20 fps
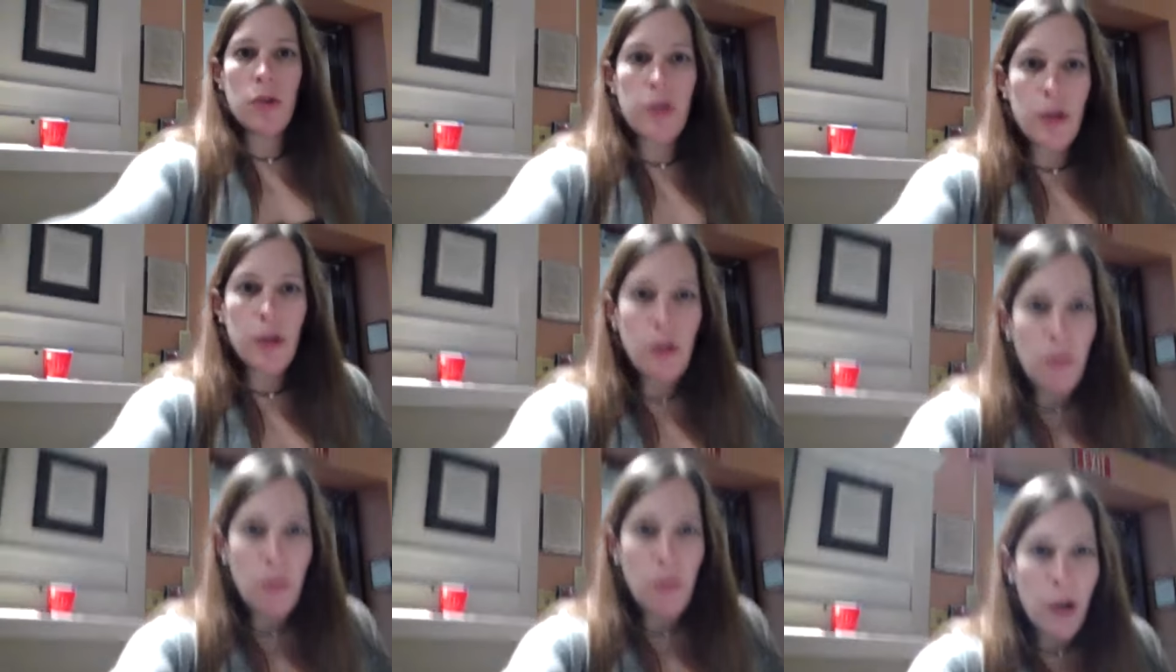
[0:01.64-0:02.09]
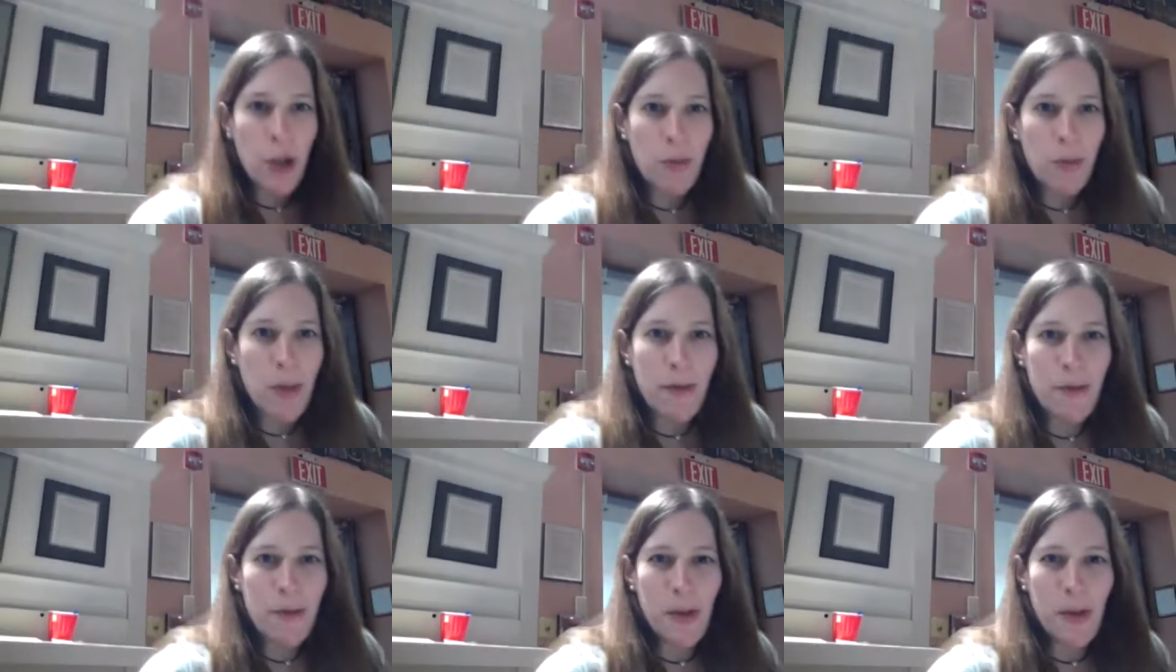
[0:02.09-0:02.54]
So
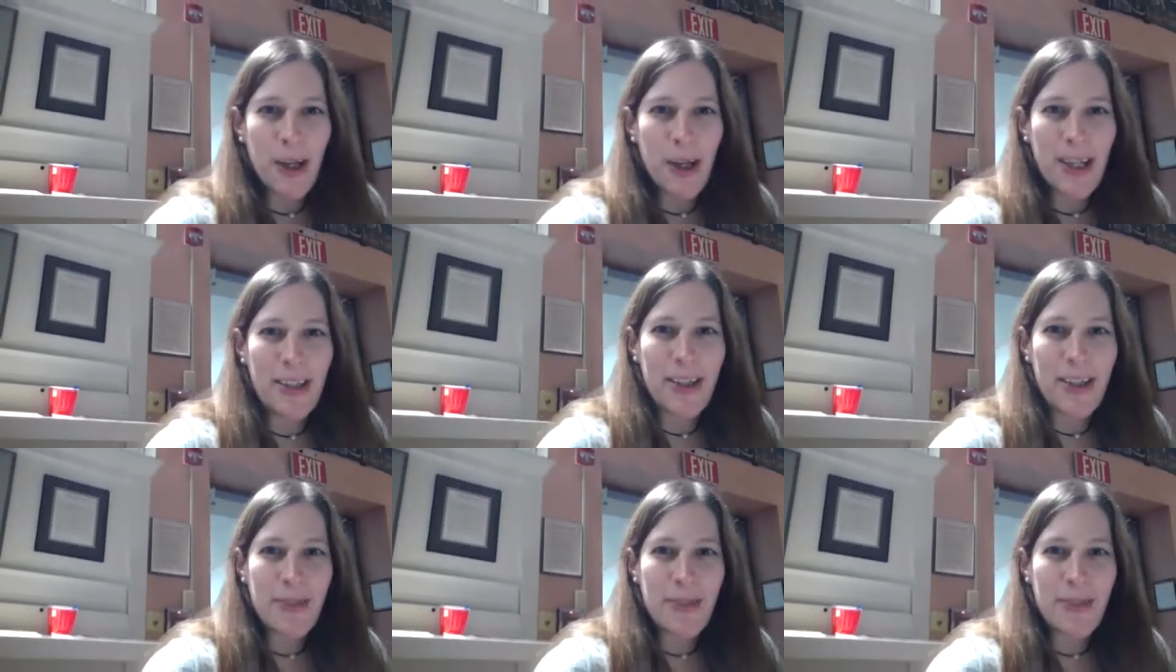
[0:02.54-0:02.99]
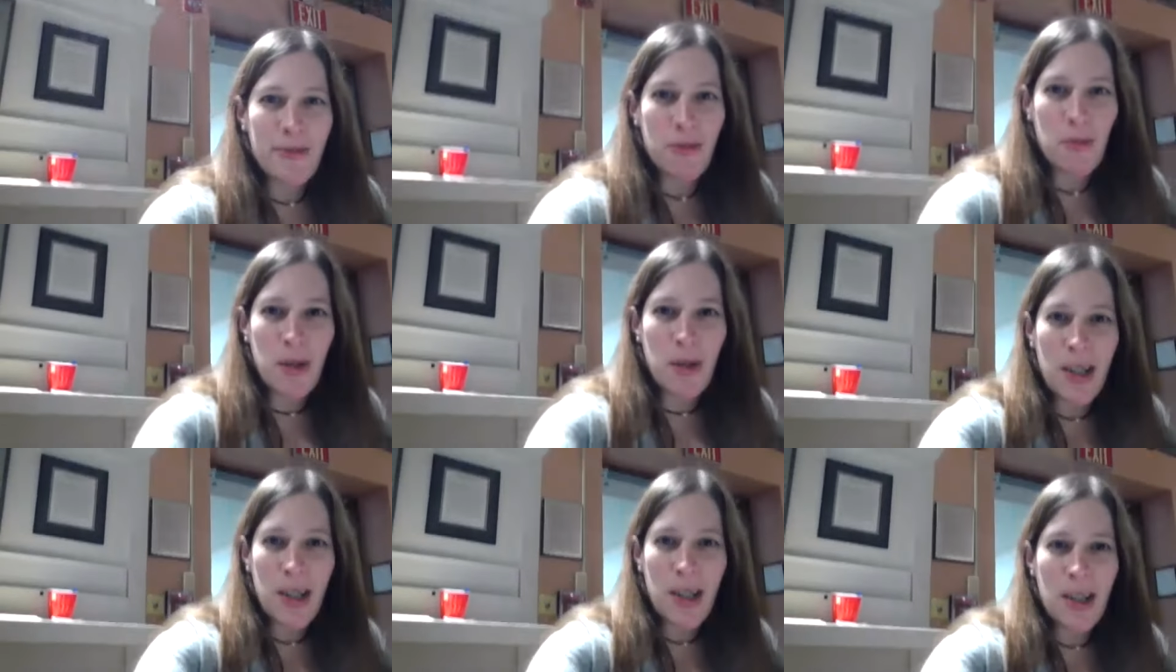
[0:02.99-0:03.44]
welcome everybody. Thanks for
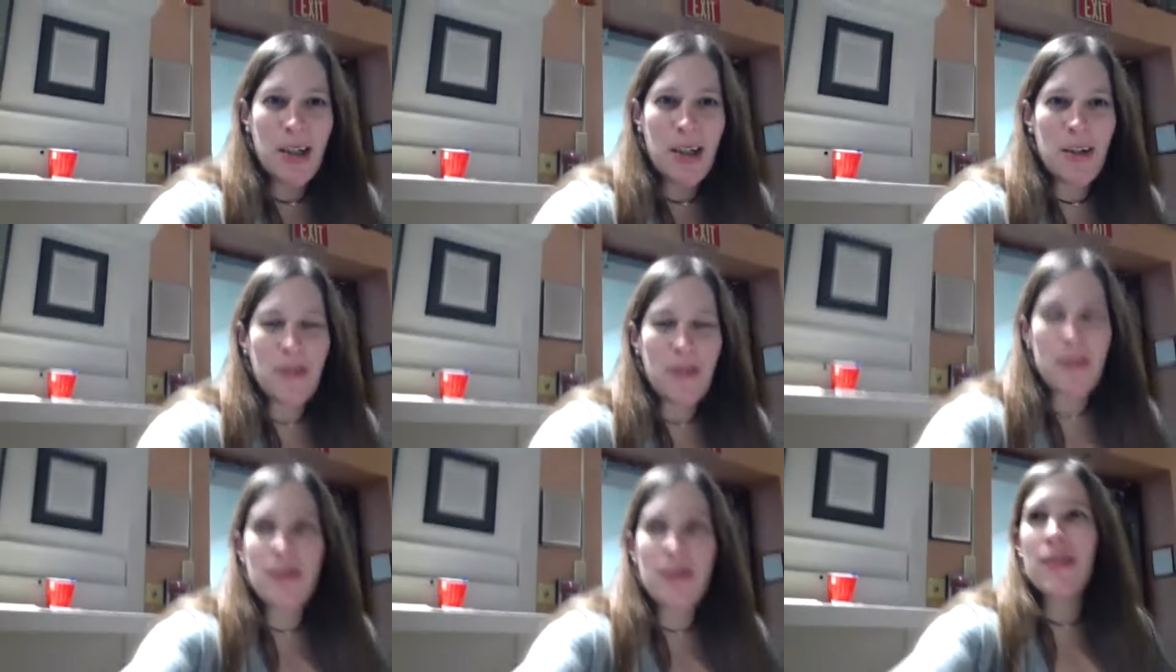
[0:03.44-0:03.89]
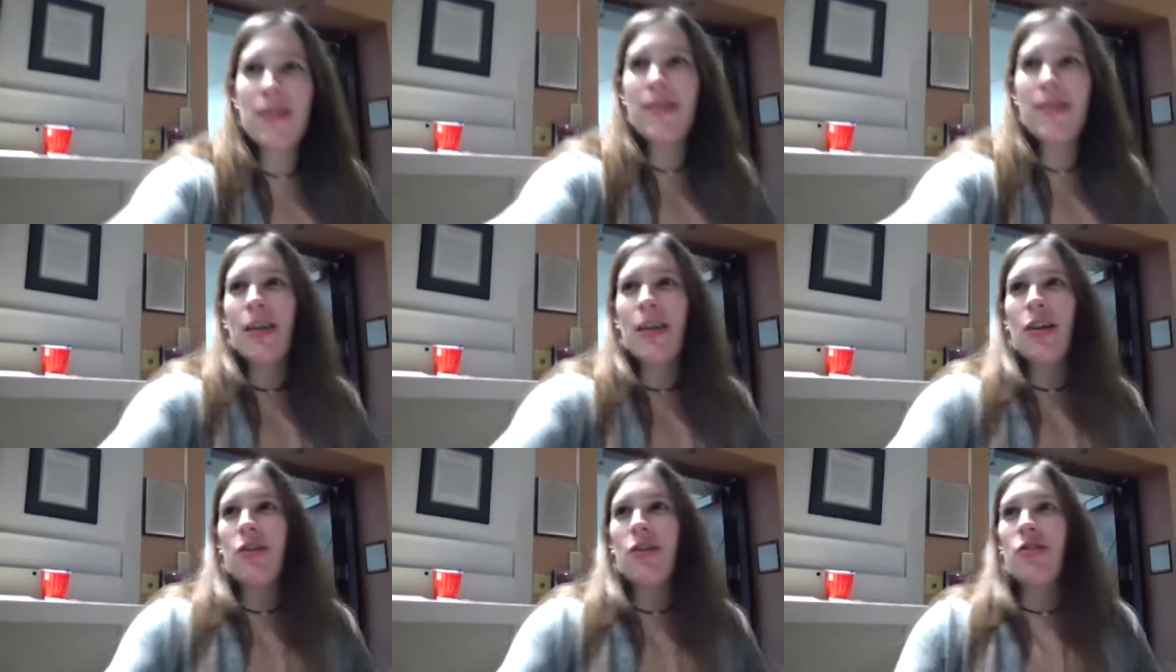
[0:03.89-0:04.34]
being here. This
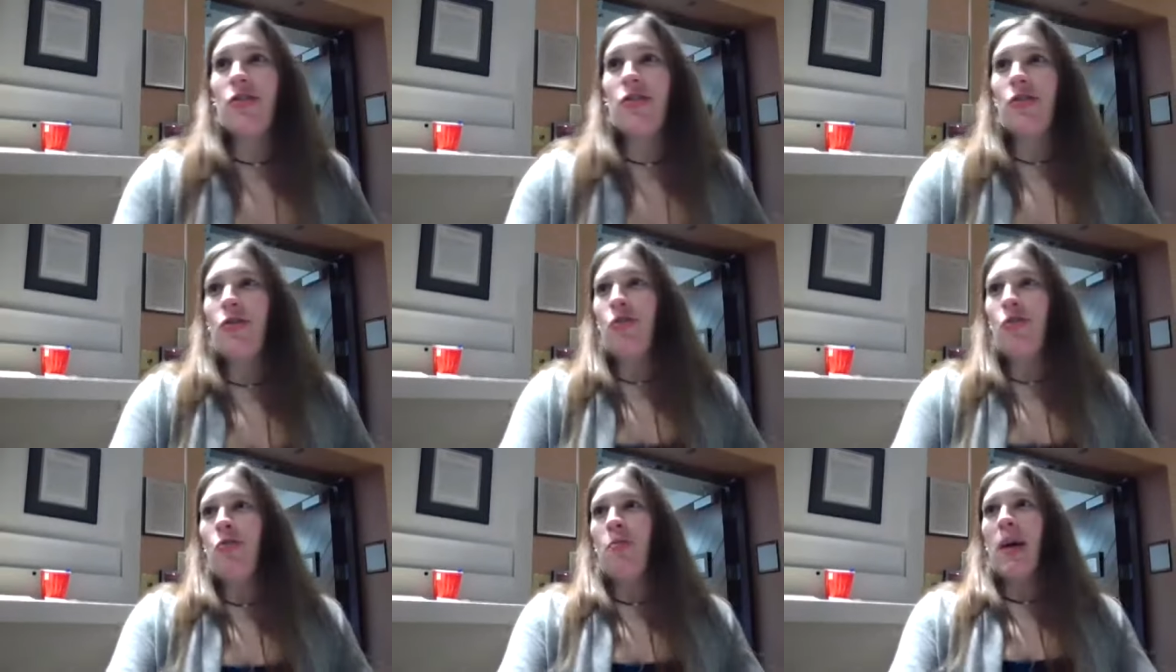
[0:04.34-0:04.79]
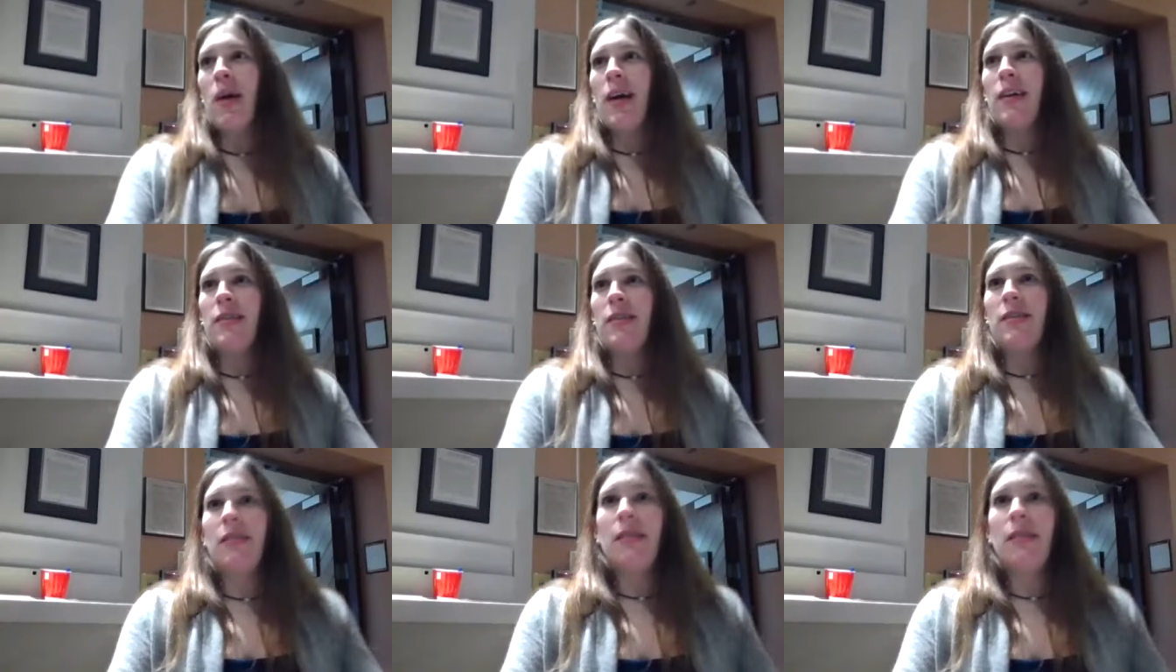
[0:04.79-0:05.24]
is on Zoom
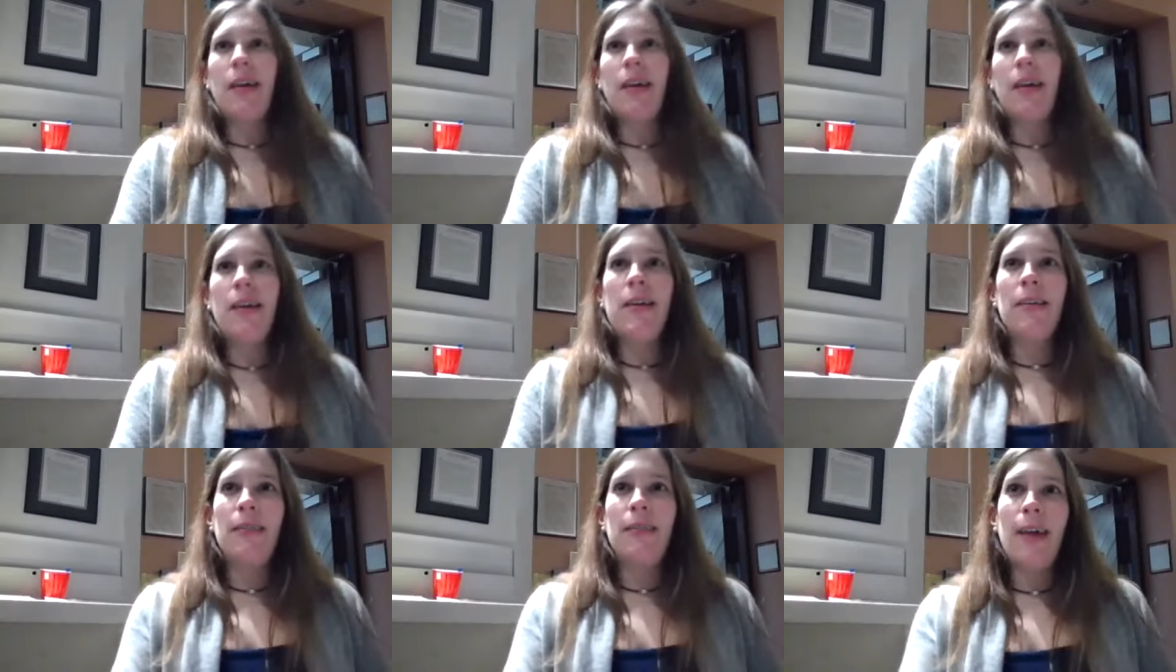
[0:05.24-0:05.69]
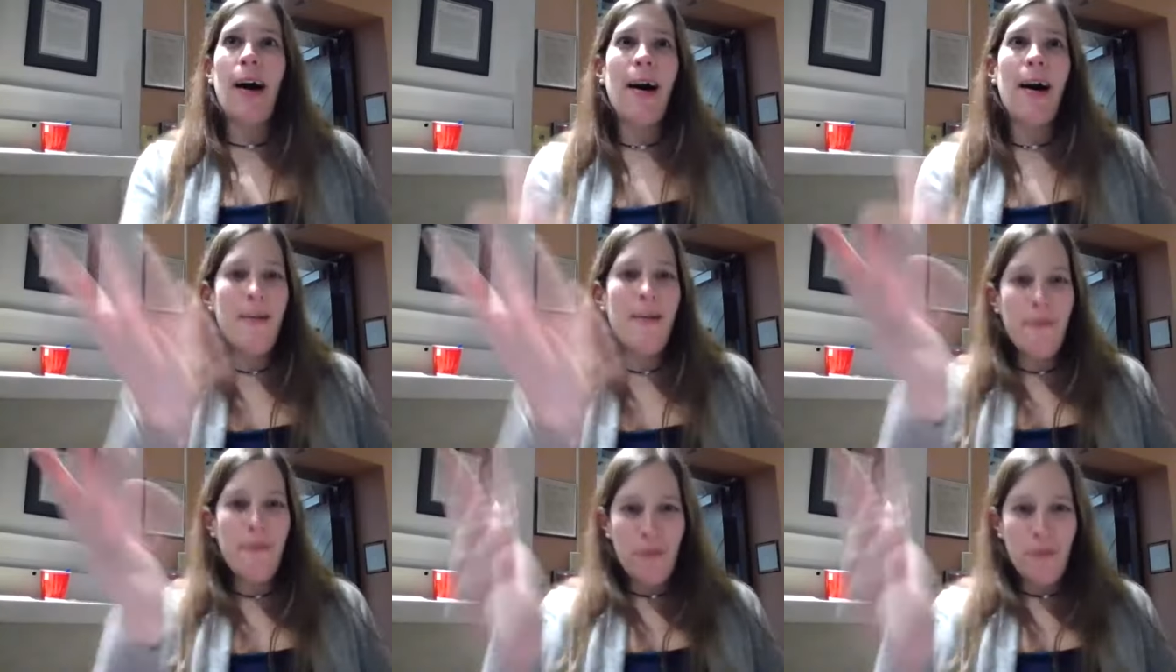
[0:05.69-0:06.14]
and
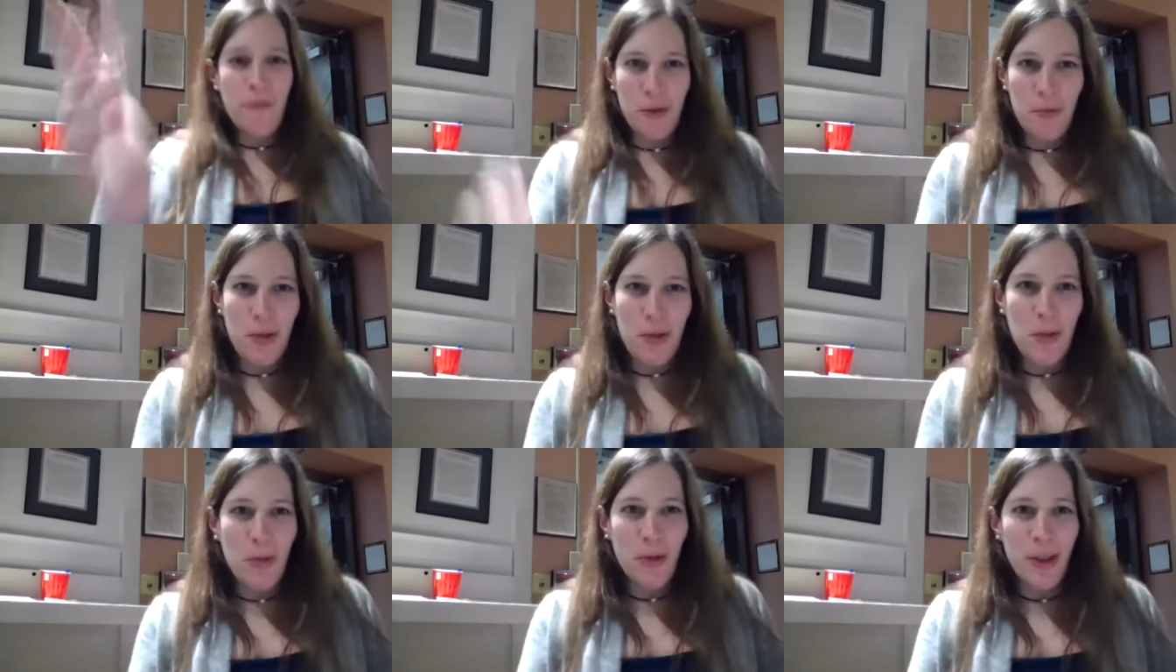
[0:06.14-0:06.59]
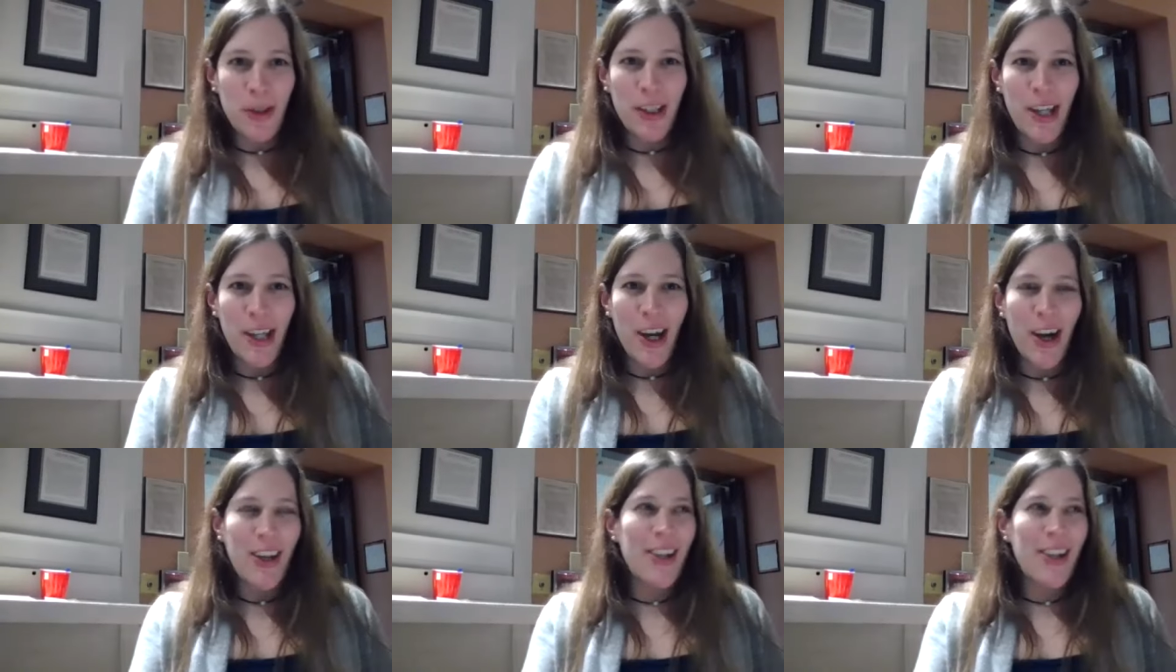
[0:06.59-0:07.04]
live with people in
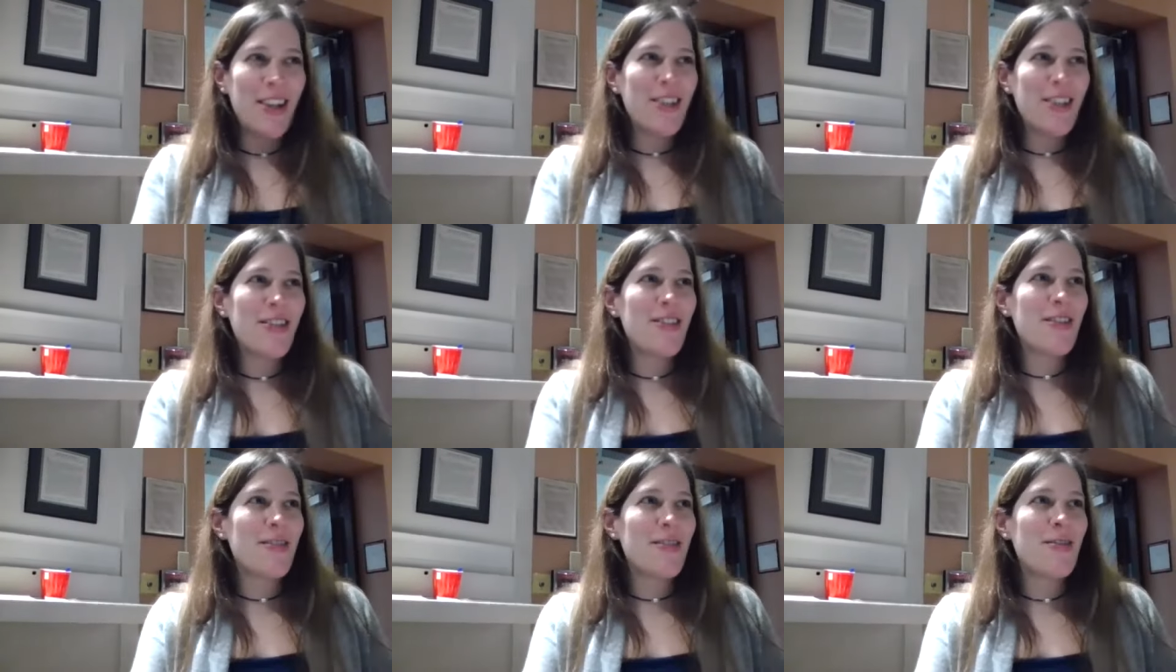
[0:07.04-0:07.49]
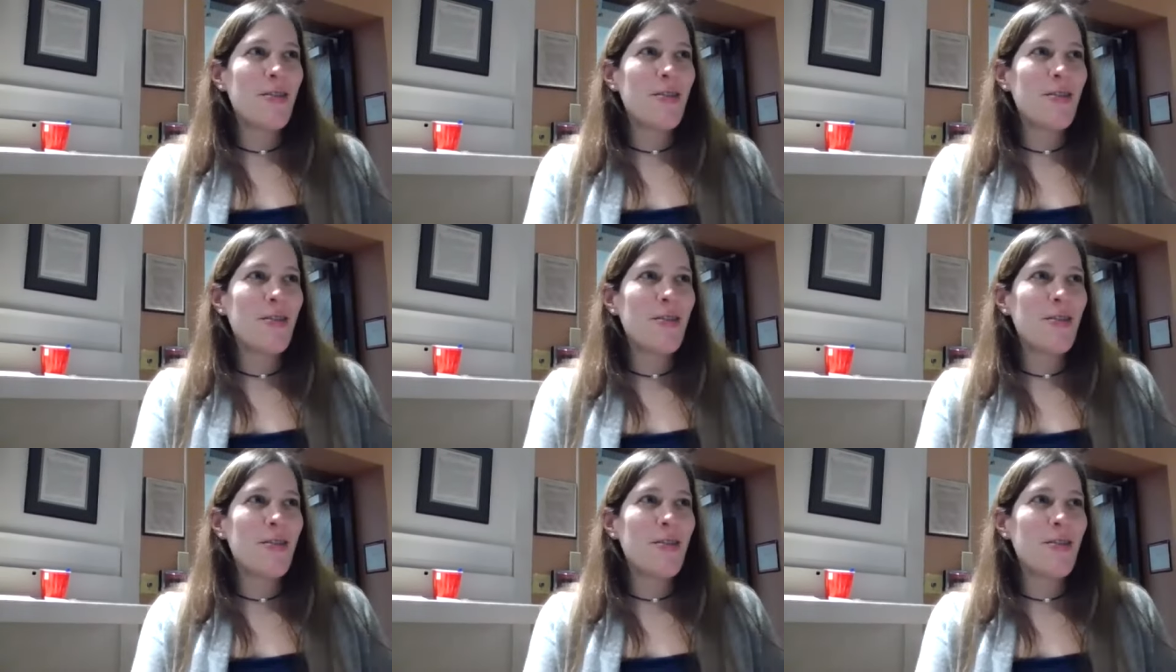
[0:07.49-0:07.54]
the audience.